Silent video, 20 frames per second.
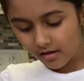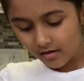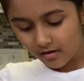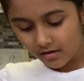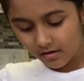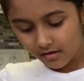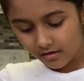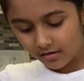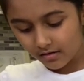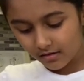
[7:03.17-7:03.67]

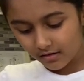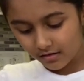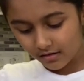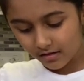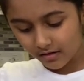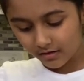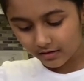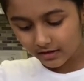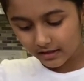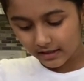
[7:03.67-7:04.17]
I'm
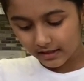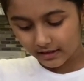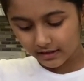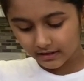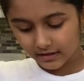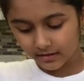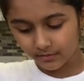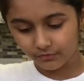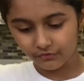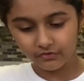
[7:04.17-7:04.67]
gonna take
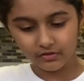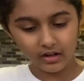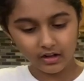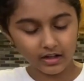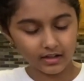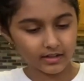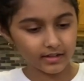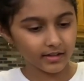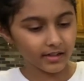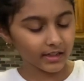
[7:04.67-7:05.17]
some
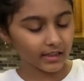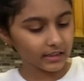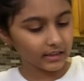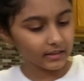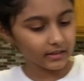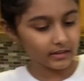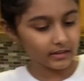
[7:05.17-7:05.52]
frosting.